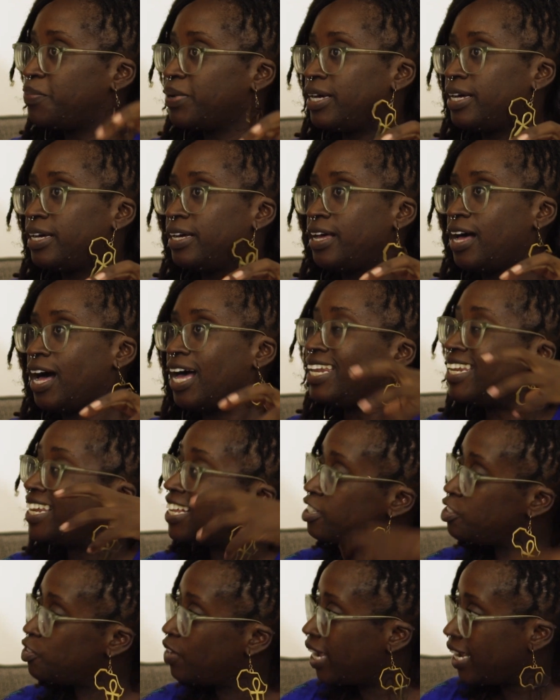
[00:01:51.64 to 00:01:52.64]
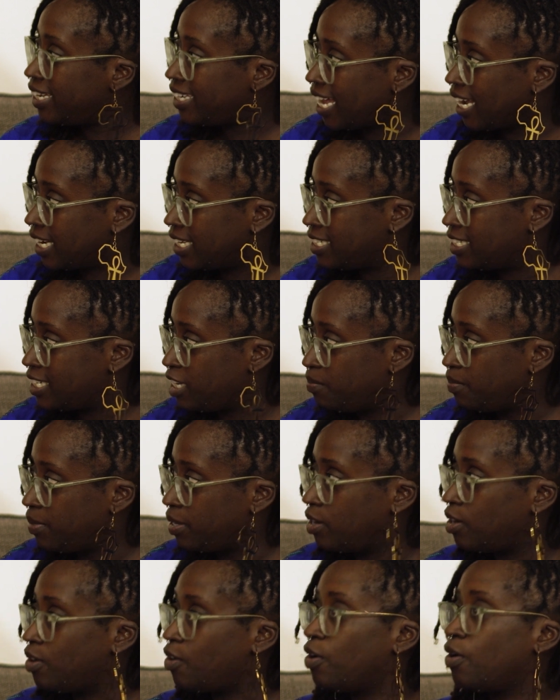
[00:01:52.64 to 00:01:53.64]
But unless you're in
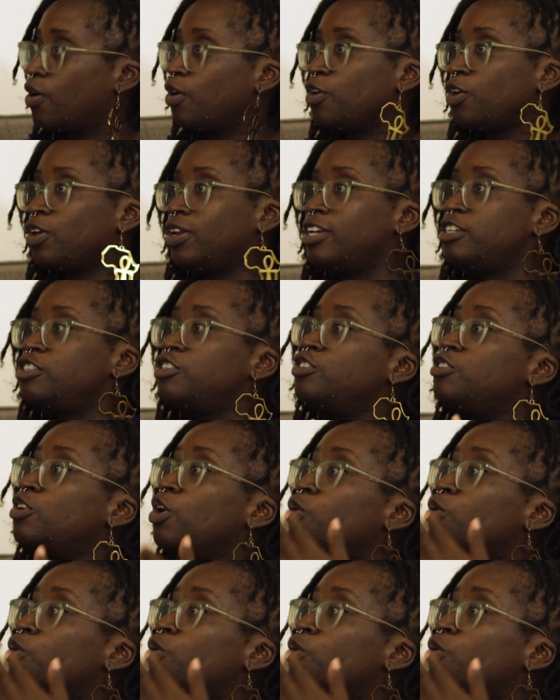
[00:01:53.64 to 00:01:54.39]
academia mm-hmm. or unless you